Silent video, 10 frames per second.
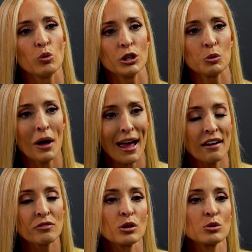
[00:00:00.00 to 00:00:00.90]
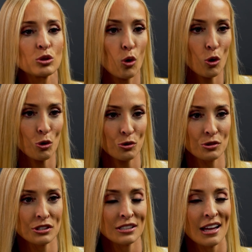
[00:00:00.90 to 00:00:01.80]
when you have those
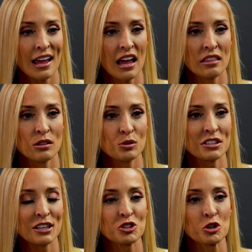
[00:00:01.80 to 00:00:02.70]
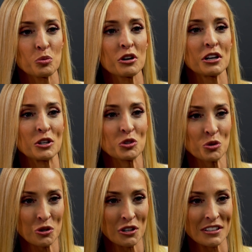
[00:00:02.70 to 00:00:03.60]
goals and those things you're working
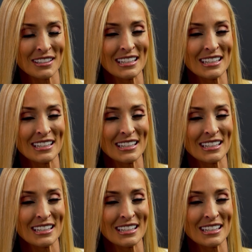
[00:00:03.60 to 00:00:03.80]
towards,